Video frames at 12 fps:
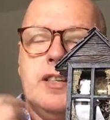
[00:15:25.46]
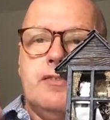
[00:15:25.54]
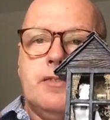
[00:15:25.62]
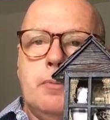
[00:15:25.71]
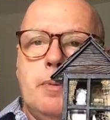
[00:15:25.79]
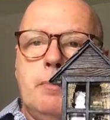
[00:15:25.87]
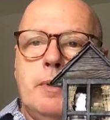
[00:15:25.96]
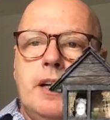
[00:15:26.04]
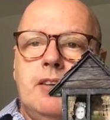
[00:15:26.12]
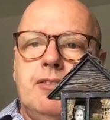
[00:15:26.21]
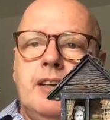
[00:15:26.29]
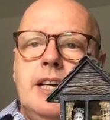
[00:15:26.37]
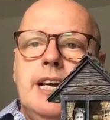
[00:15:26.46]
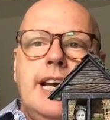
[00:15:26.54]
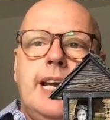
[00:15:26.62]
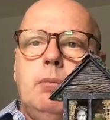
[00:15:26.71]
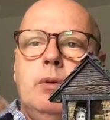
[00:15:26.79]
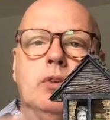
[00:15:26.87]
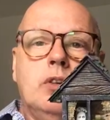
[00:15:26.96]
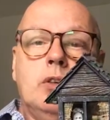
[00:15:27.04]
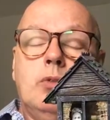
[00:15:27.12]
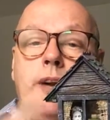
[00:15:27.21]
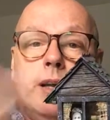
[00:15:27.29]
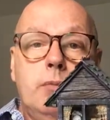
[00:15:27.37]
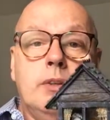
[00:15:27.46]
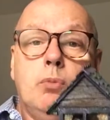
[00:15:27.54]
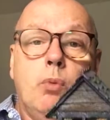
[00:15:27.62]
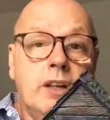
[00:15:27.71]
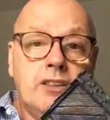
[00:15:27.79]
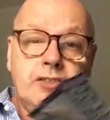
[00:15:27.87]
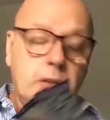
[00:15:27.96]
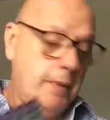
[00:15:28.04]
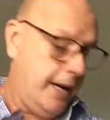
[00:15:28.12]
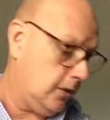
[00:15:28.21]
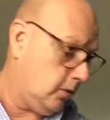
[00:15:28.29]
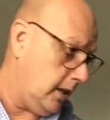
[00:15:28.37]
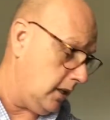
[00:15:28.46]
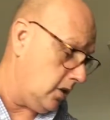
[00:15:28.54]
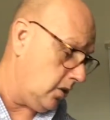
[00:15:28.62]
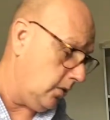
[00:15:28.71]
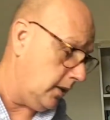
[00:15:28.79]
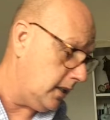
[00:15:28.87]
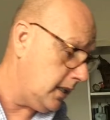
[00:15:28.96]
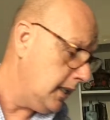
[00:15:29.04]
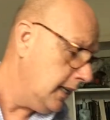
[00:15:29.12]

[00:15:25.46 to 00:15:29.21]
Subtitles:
it from above, it would look great with a wonderful background to it.